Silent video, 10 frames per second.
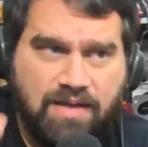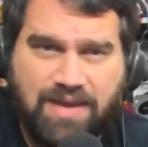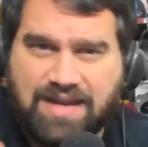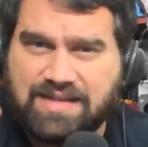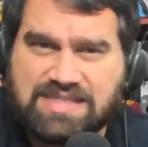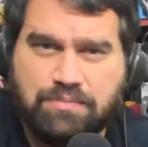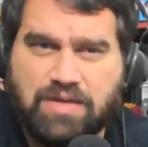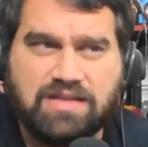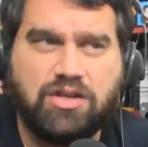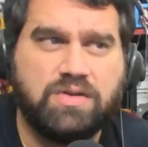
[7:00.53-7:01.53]
like make it
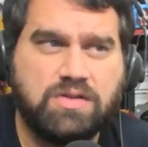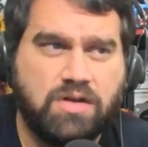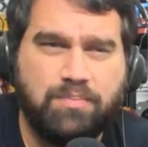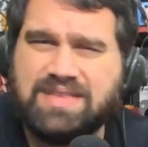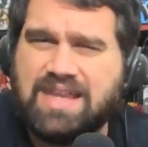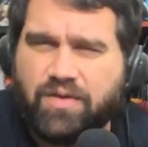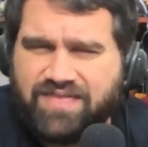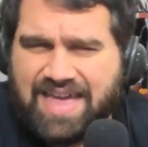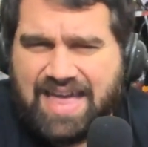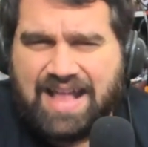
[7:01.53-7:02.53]
seem like they know what's going on, but they
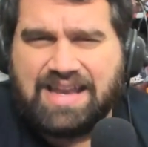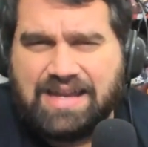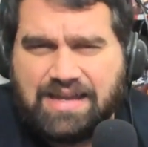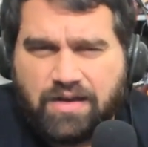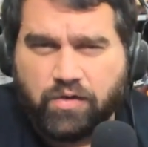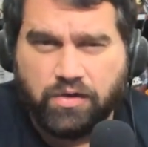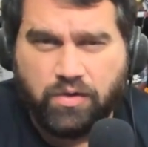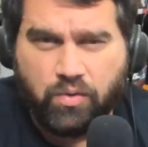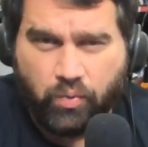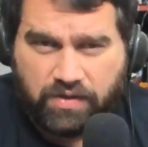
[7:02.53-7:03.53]
don't have any
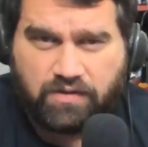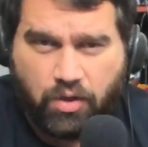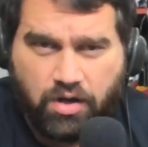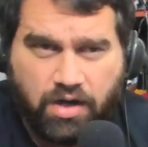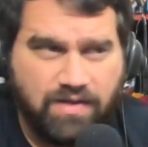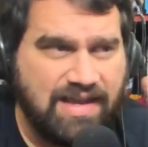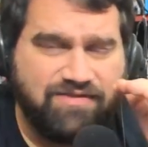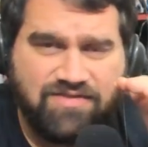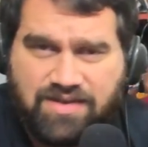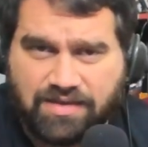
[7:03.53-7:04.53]
clue what's going on.
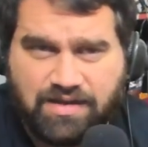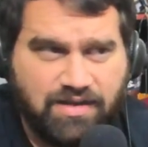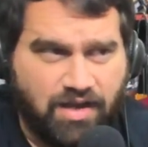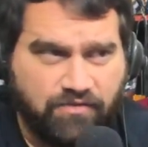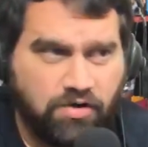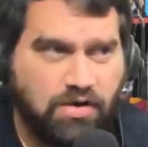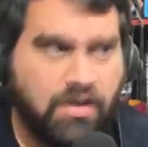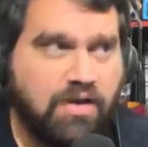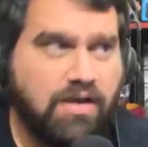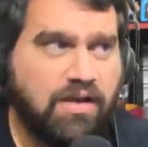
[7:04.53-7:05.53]
They have nothing
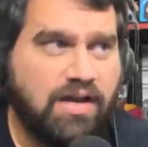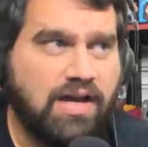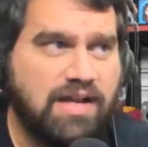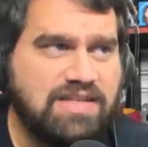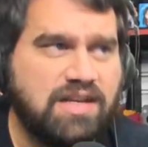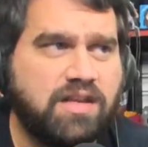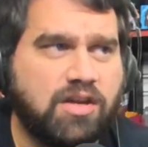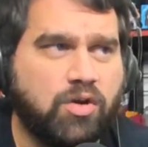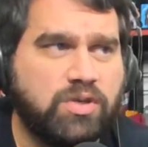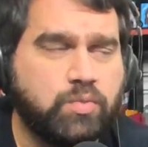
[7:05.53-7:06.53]
covered. Uh, it's
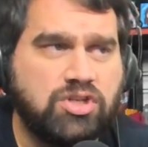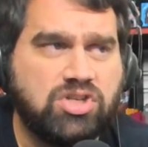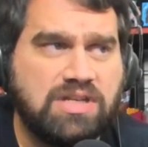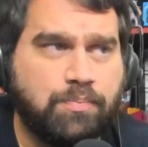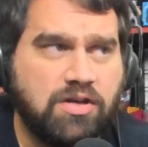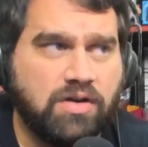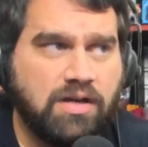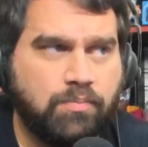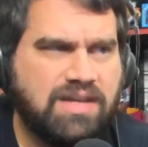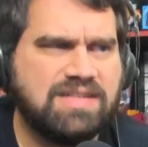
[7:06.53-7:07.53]
unclear which one she'd
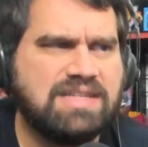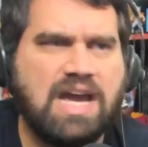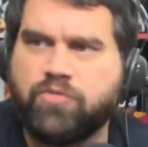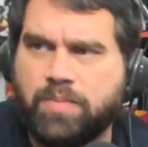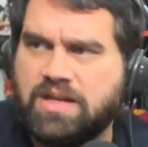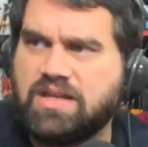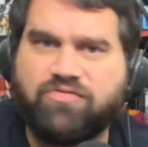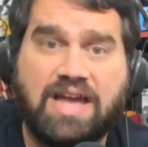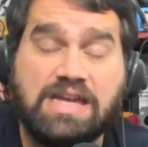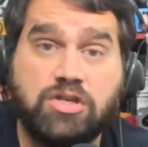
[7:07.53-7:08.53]
appear in because God
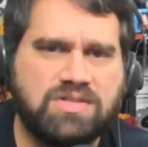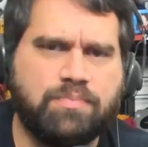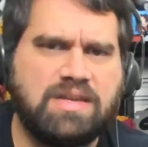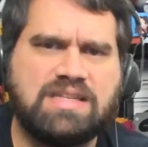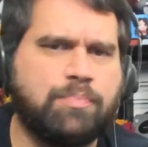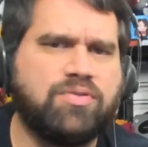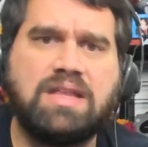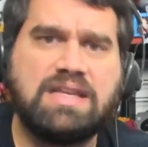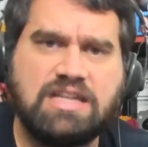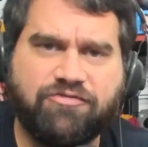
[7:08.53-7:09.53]
forbid Feige do something
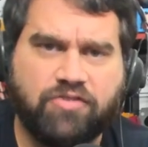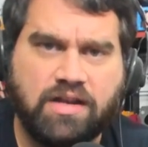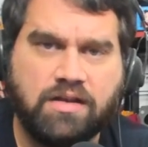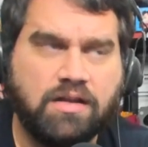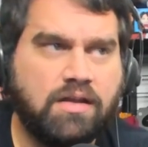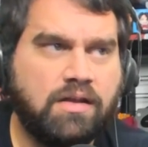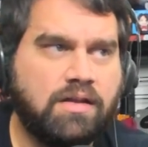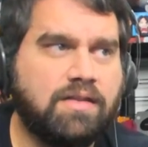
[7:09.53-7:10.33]
completely different.